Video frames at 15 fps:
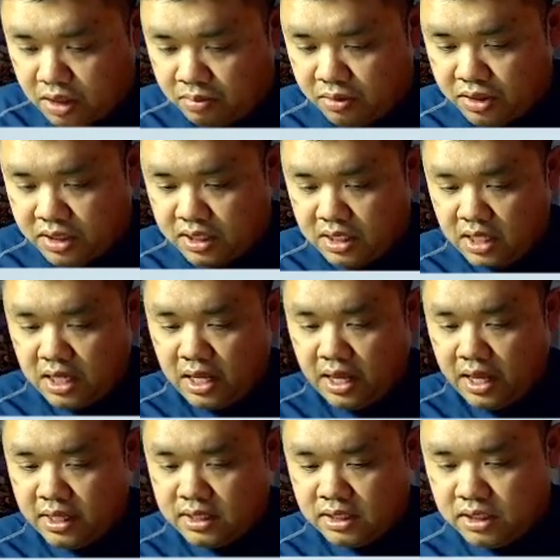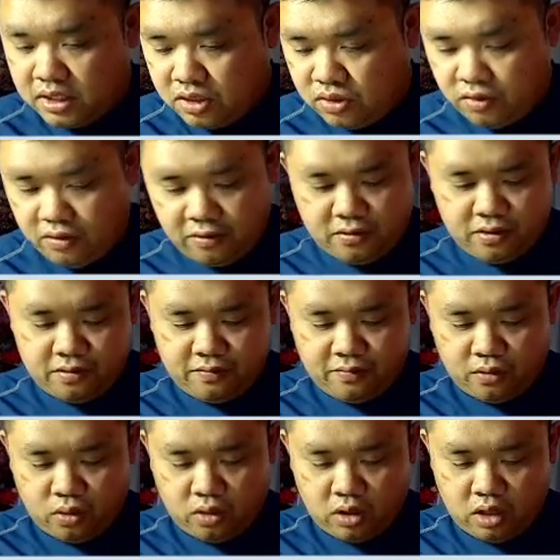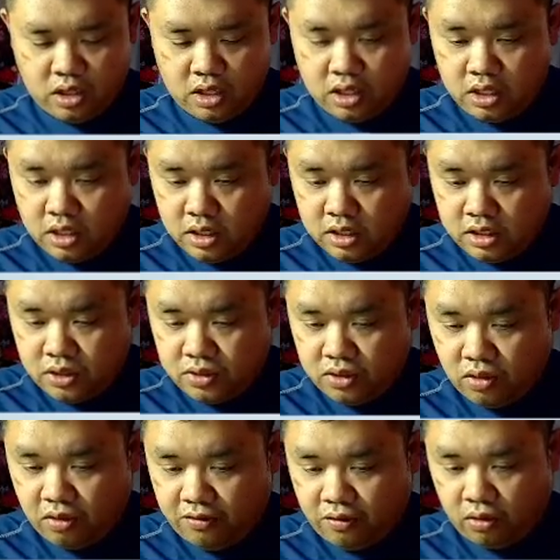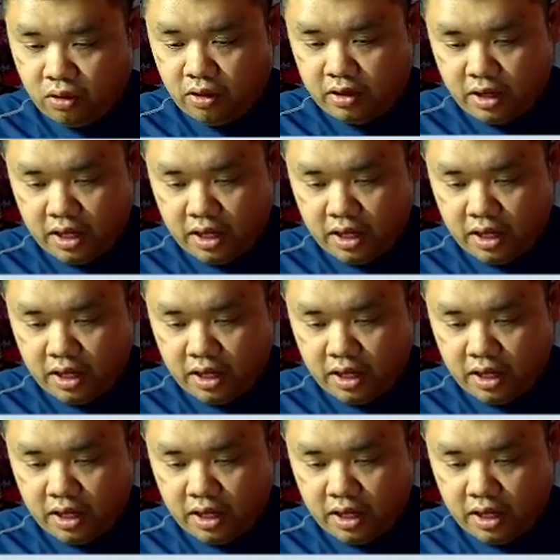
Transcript: number CS20204,